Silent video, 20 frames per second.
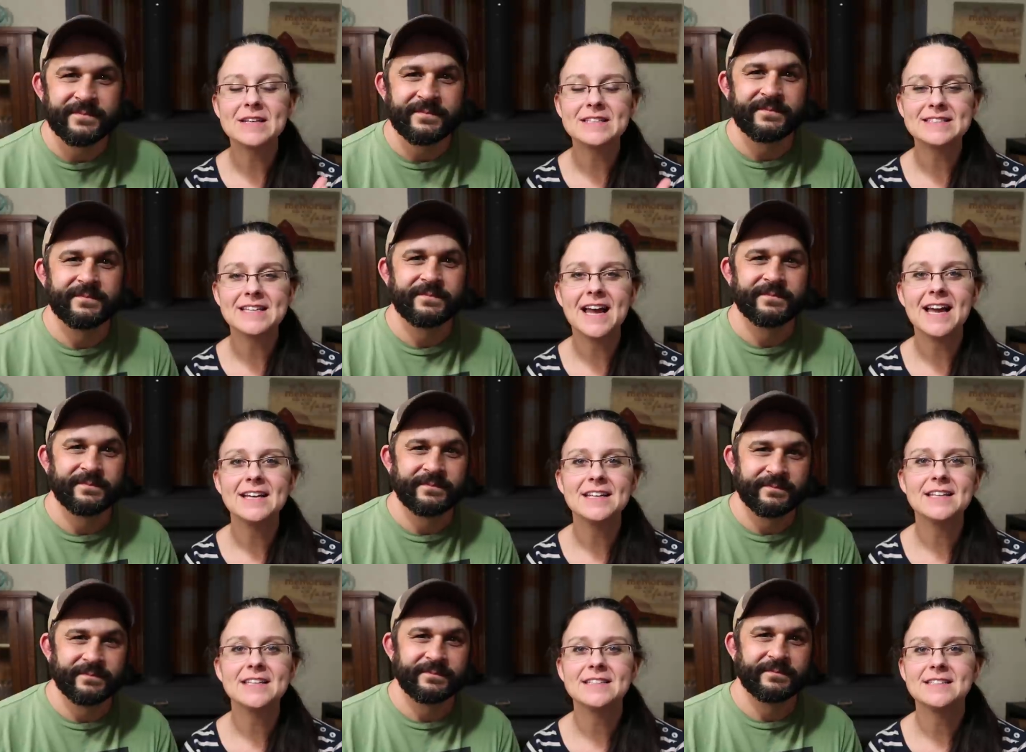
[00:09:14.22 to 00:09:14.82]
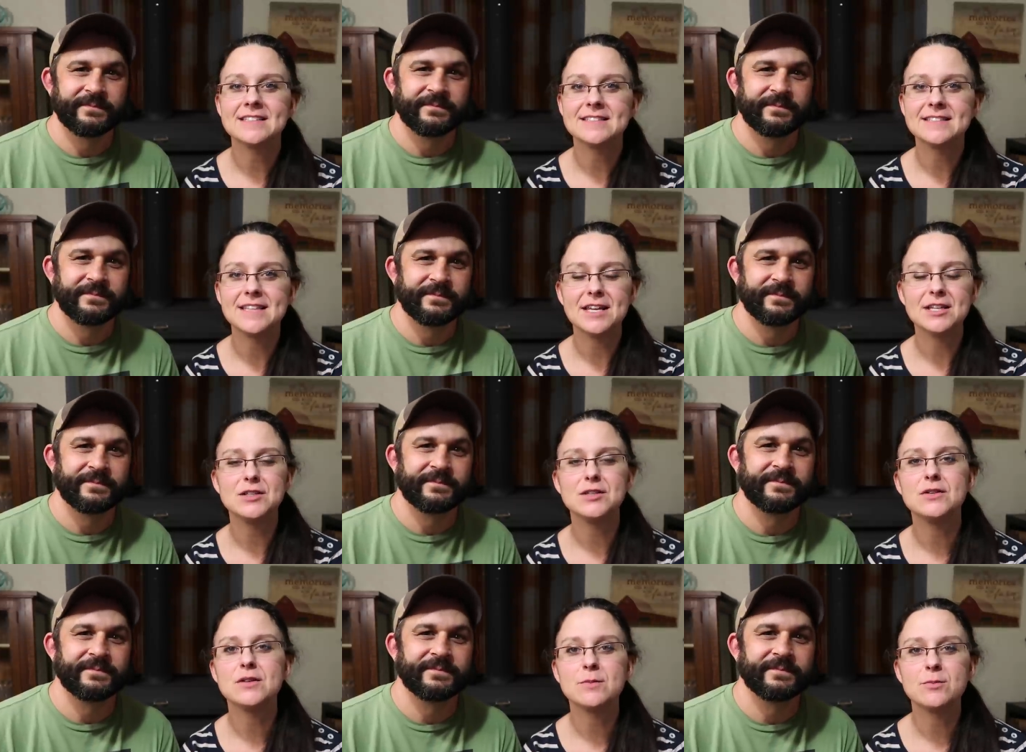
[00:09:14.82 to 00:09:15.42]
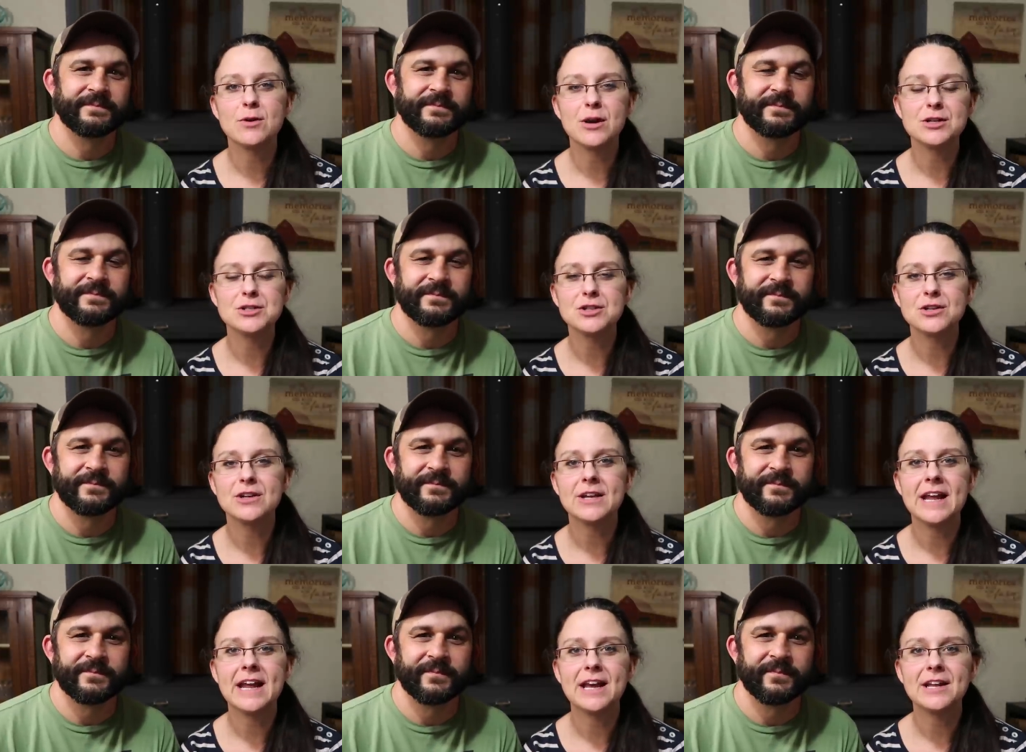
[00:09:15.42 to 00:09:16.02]
Speaker 1: excited to send you the
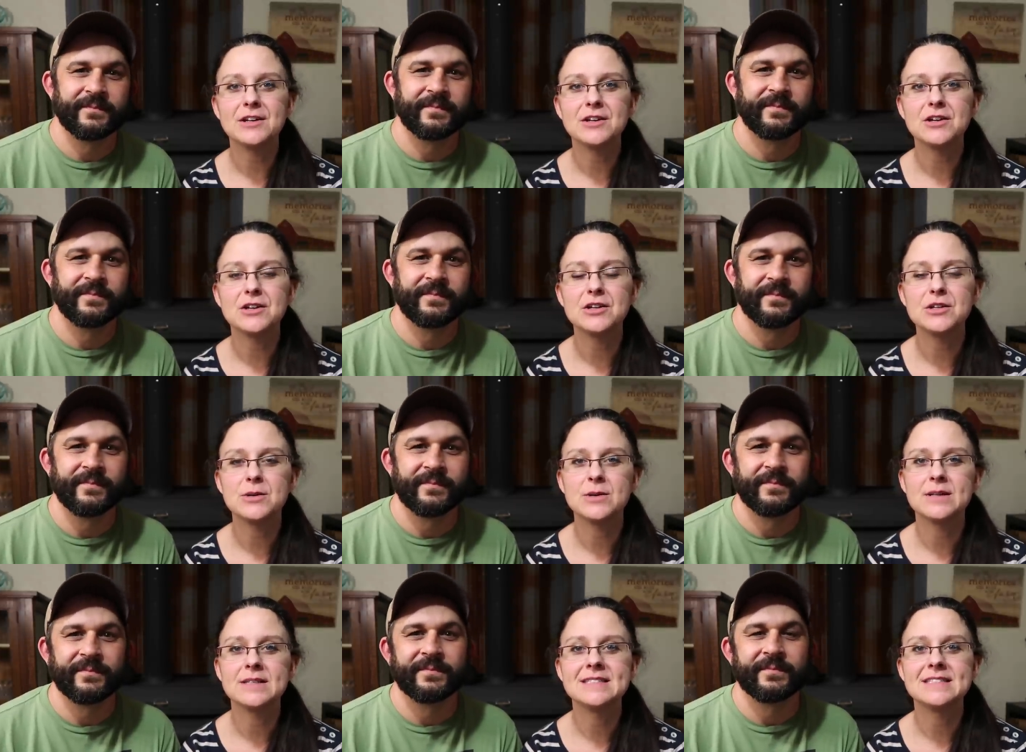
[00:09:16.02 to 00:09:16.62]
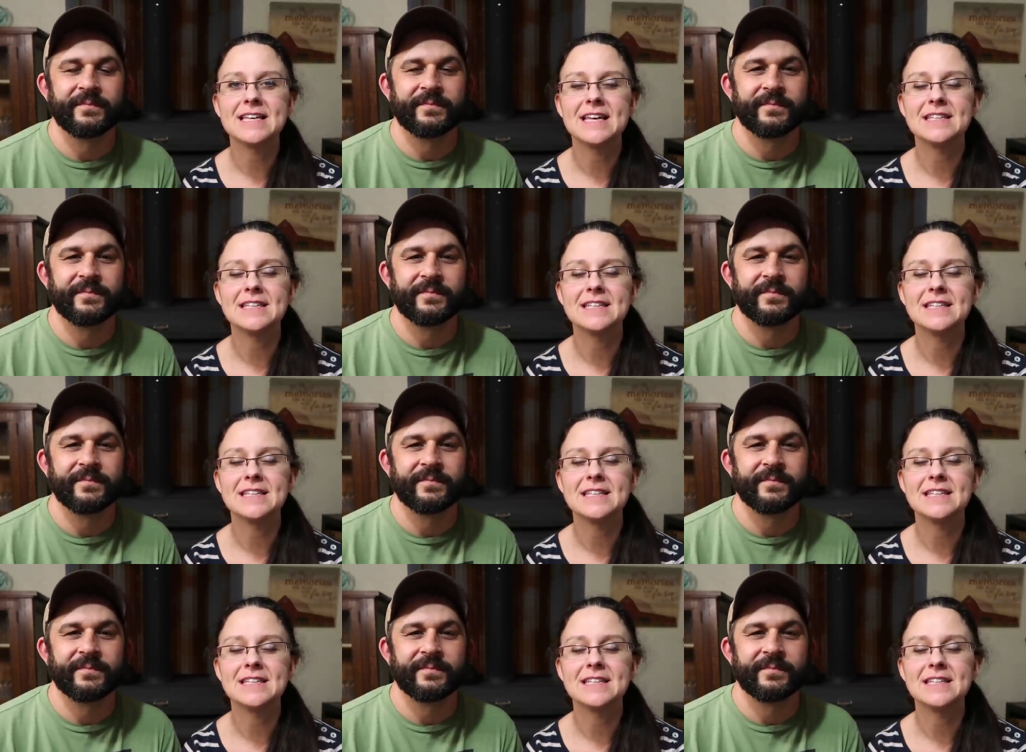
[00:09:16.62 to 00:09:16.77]
pressure canner. You had